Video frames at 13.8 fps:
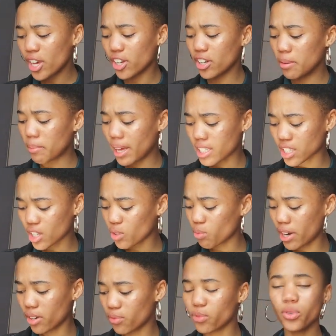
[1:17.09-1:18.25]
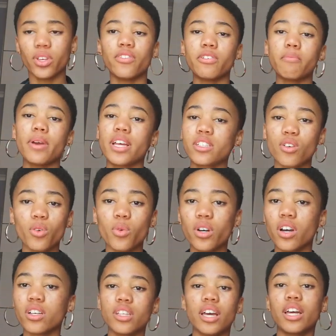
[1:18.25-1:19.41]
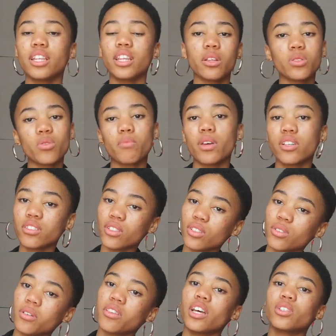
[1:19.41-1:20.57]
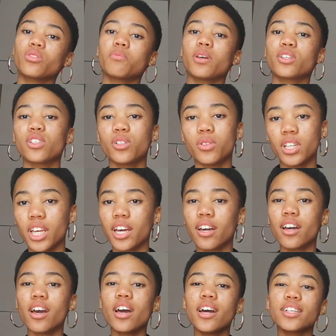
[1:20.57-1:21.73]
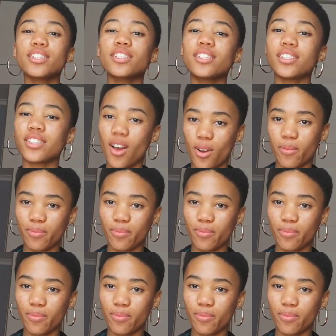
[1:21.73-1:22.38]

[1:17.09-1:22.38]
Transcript: you're amazing, you're wonderful, you have amazing quirks and that's what makes you you and that's what makes you unique. So,